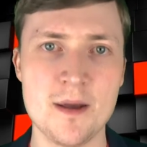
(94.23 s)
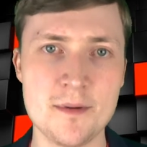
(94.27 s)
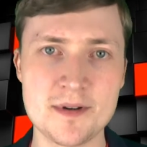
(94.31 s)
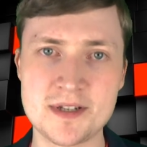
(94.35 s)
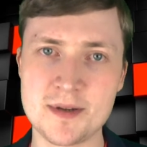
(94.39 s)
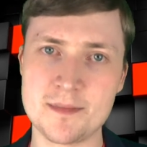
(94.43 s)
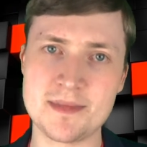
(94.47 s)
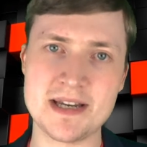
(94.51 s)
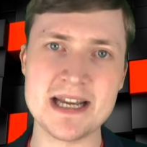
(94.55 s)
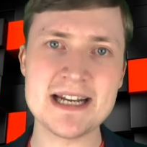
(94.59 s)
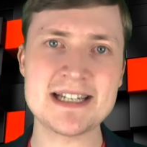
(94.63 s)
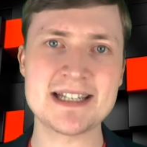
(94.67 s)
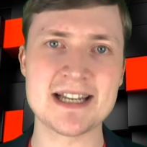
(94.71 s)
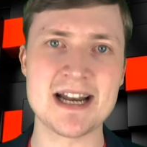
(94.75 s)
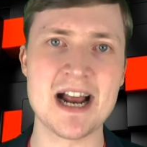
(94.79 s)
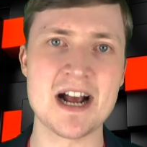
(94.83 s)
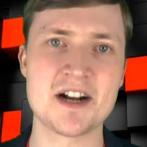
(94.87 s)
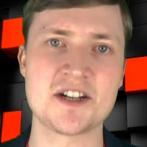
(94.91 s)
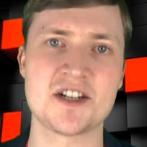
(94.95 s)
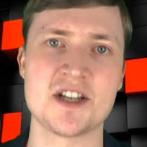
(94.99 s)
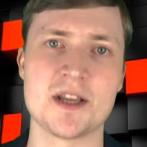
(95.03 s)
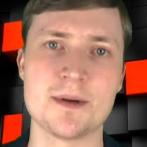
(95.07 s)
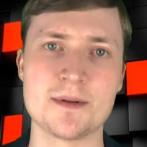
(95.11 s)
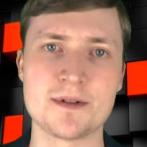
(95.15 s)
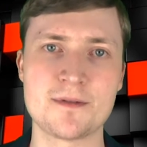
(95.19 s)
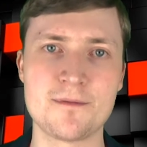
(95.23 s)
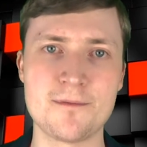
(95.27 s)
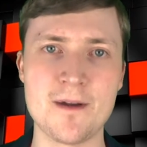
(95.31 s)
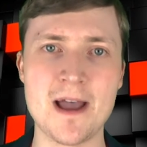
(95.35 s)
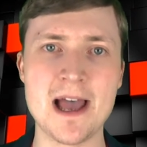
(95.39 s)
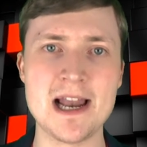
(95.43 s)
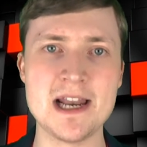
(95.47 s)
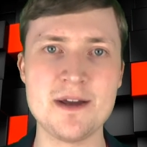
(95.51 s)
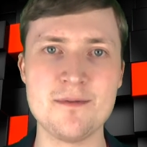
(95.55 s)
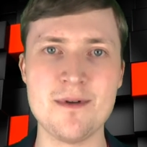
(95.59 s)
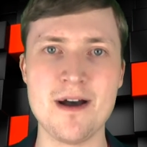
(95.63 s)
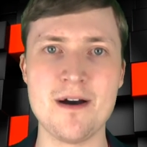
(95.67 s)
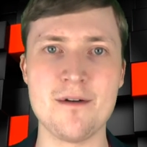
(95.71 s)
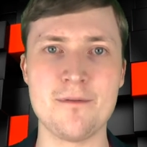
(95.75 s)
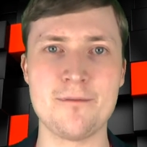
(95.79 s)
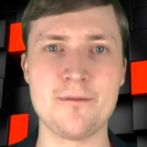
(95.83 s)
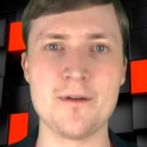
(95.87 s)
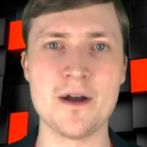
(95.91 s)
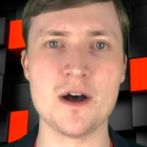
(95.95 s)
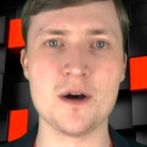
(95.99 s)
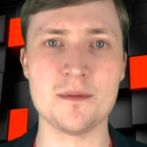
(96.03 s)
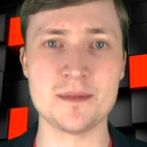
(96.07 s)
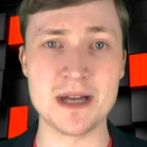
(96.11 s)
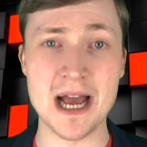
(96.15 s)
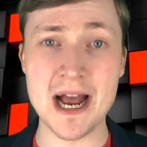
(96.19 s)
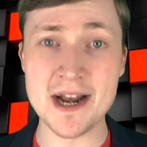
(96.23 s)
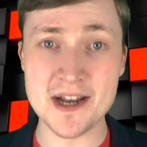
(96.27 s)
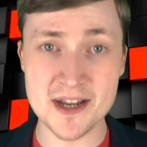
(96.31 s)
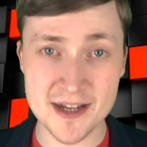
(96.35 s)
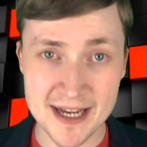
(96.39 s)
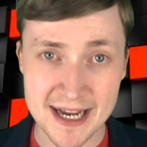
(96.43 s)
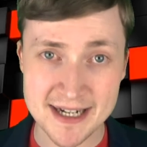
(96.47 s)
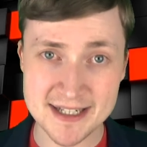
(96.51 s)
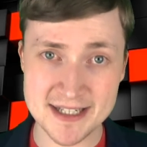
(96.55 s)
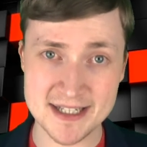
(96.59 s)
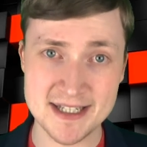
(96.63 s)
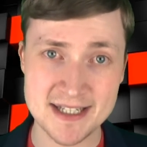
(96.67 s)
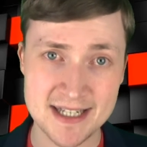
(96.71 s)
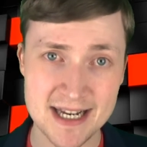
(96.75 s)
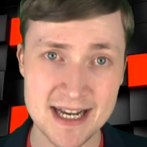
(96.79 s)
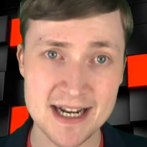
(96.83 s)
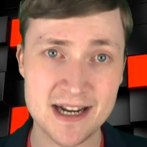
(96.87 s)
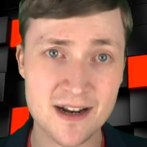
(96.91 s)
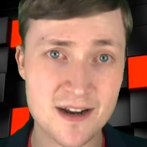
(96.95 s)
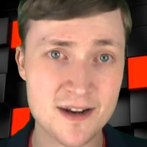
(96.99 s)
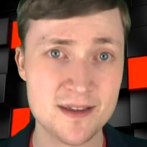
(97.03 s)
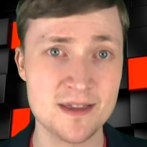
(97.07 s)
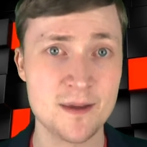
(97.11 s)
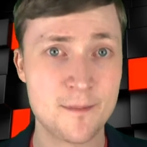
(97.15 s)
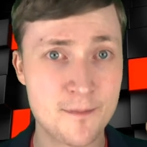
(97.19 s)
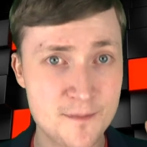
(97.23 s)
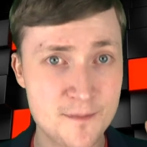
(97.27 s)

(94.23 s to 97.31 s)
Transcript: It was some decent action that was fairly well filmed, and you get to see the